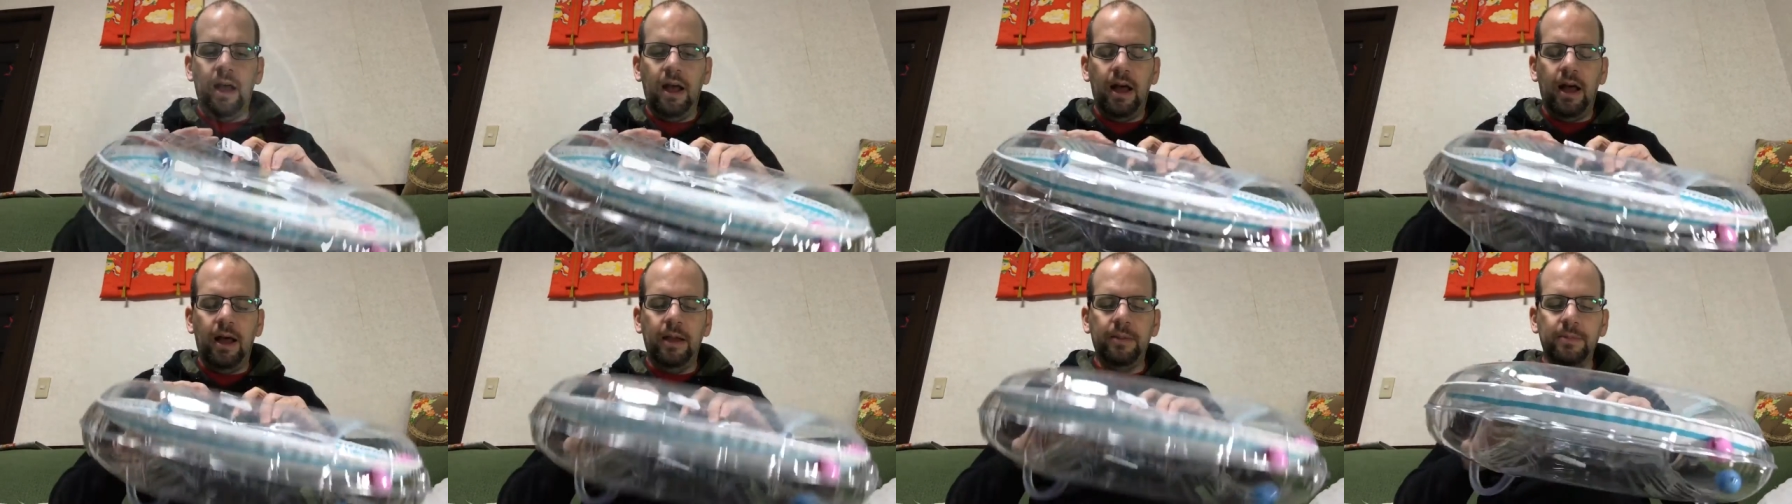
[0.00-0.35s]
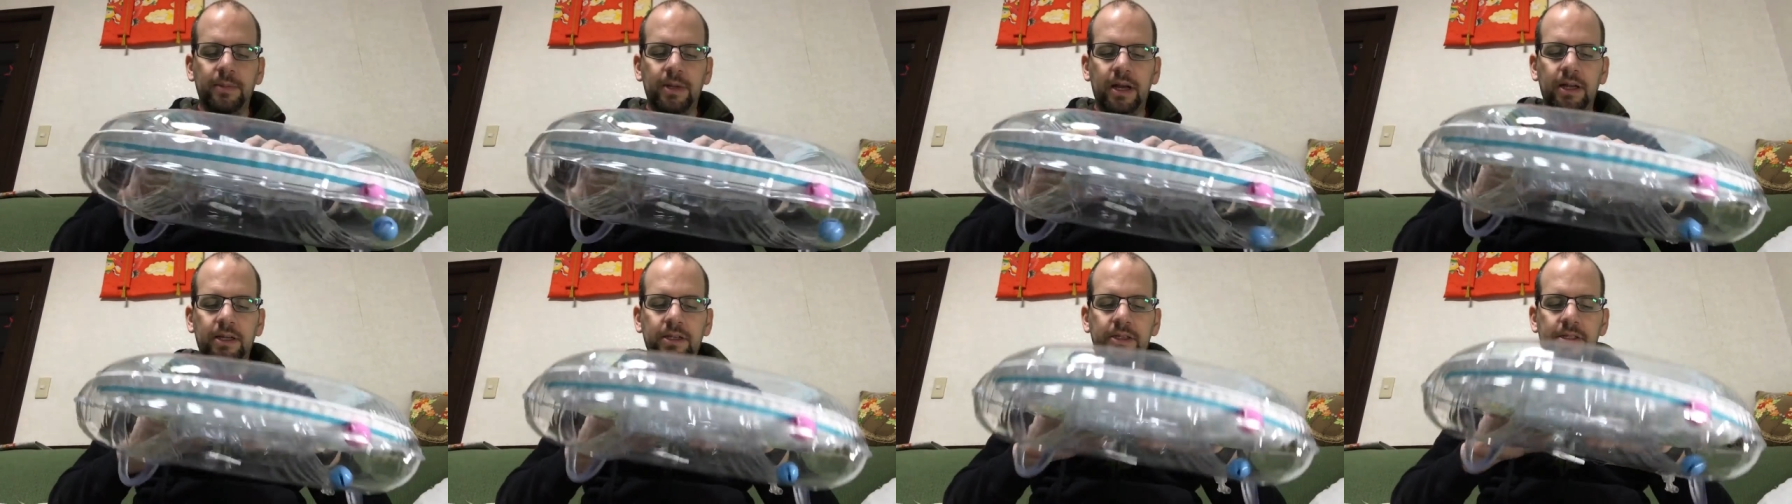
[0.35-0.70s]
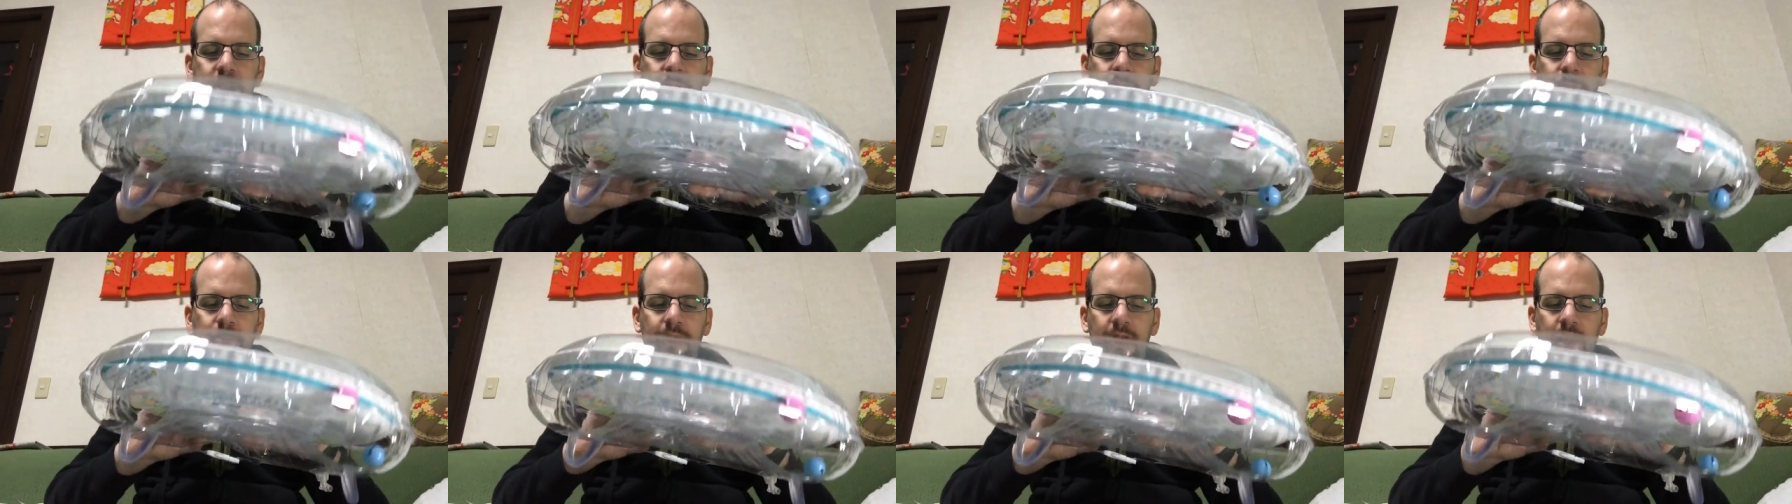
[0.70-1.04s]
I'm kind of
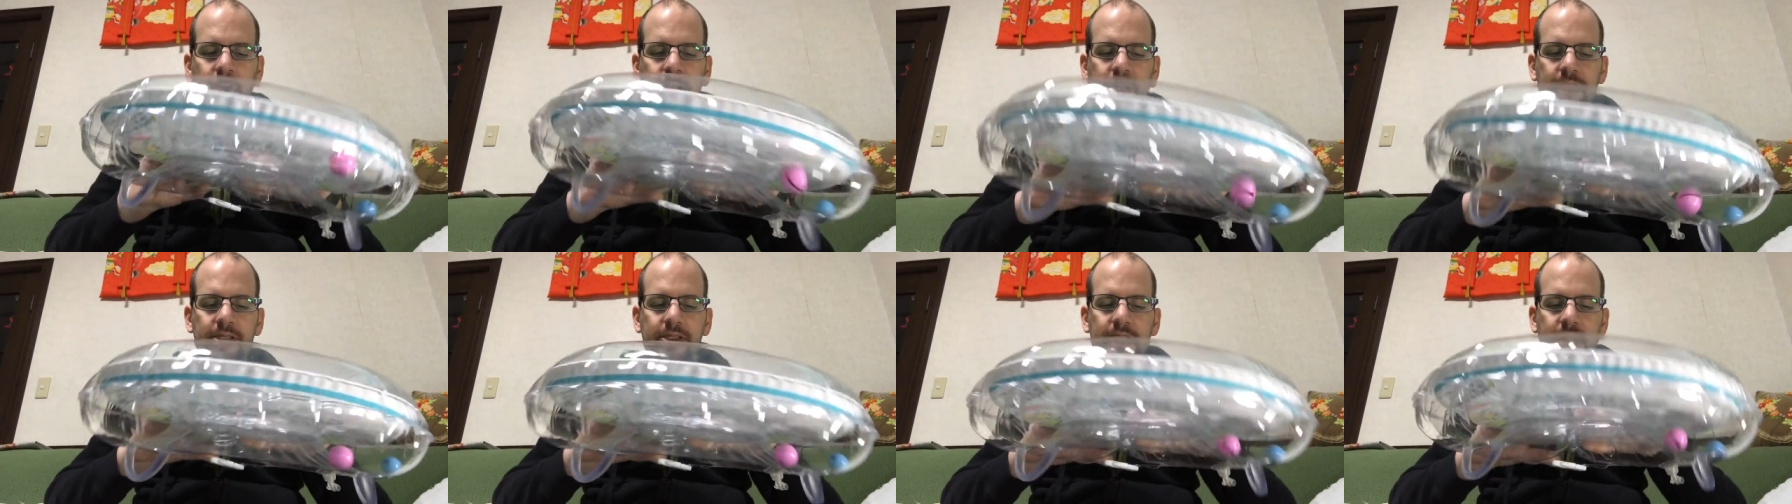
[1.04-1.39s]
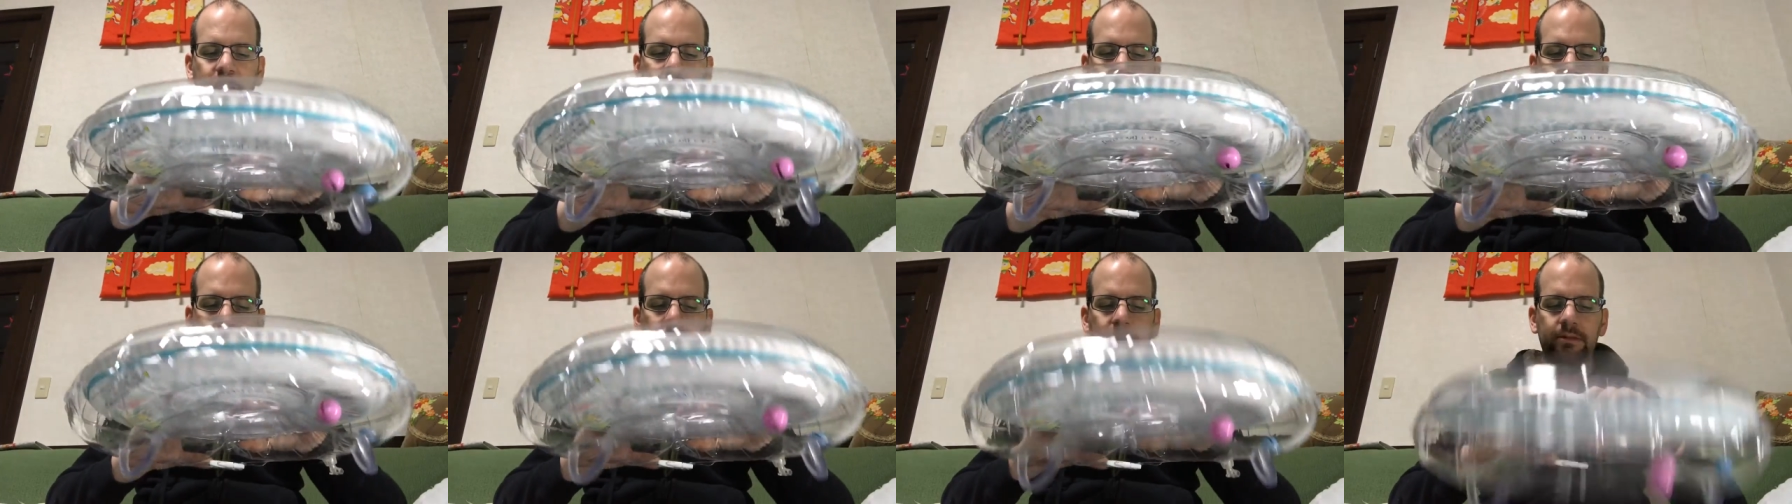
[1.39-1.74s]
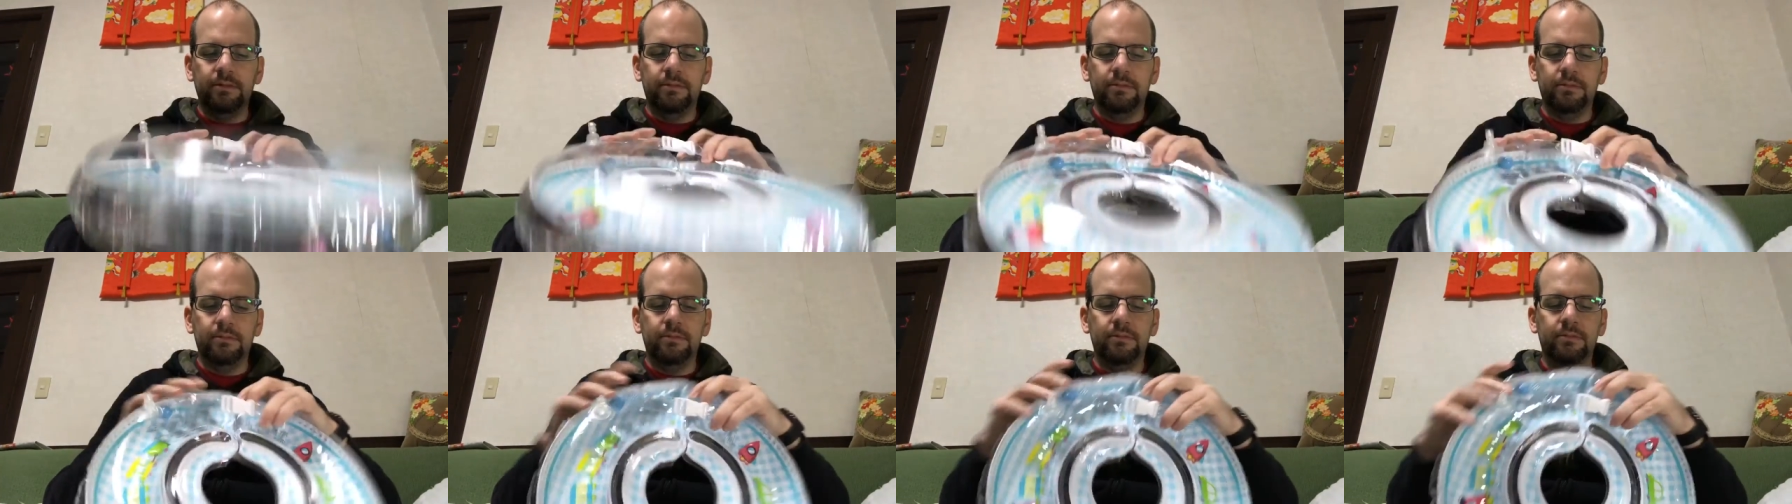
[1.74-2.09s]
surprised they didn't
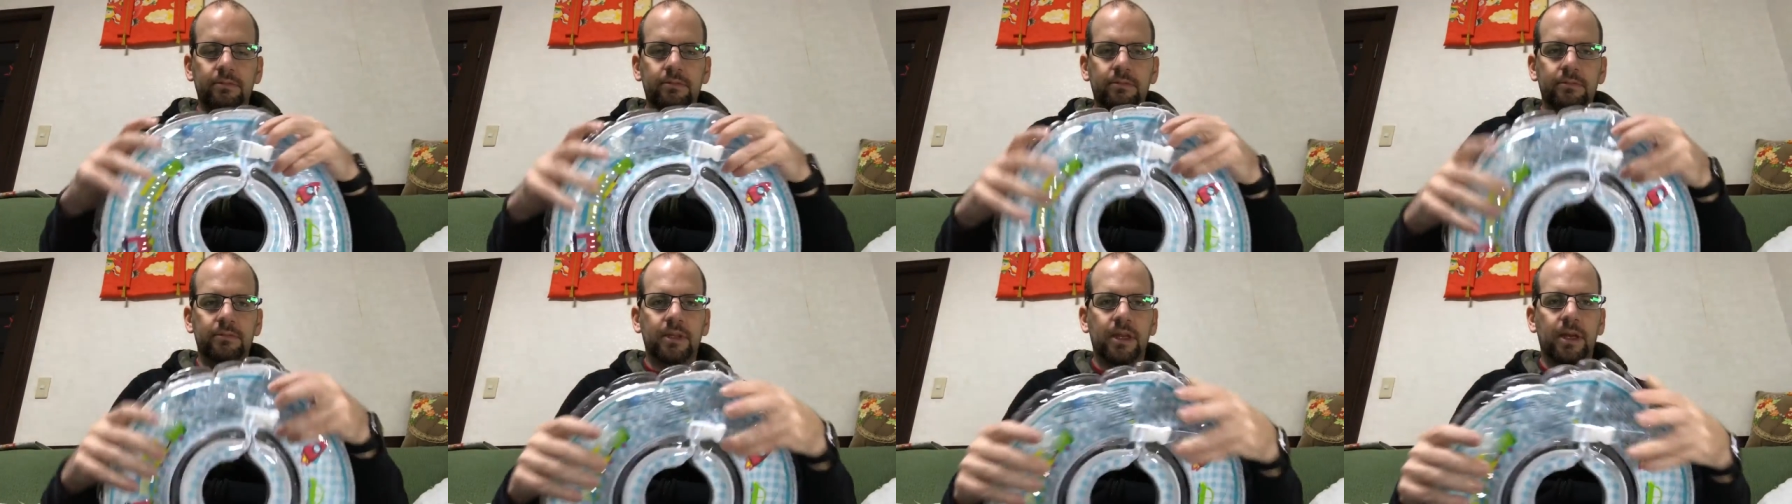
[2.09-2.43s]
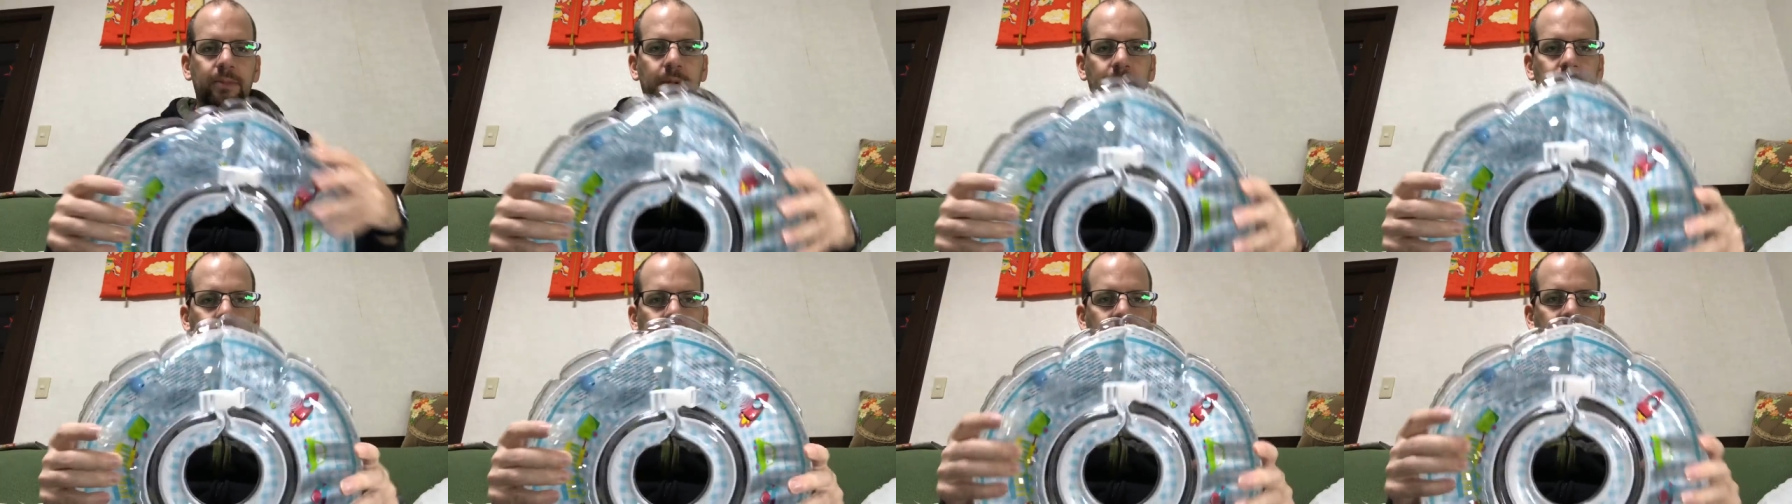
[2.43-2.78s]
come up